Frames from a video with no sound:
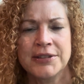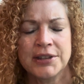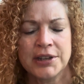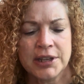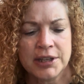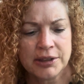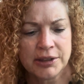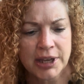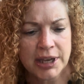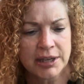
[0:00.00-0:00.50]
that
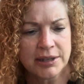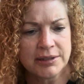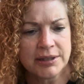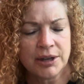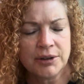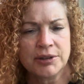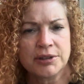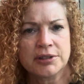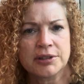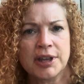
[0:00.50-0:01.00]
he lays
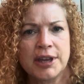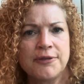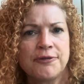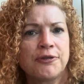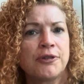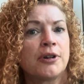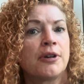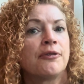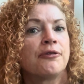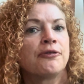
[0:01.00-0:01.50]
down his life
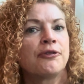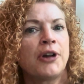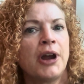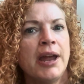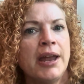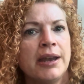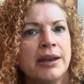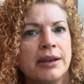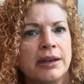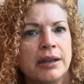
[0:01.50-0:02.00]
for a
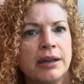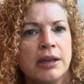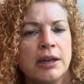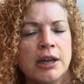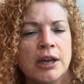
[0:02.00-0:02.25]
friend.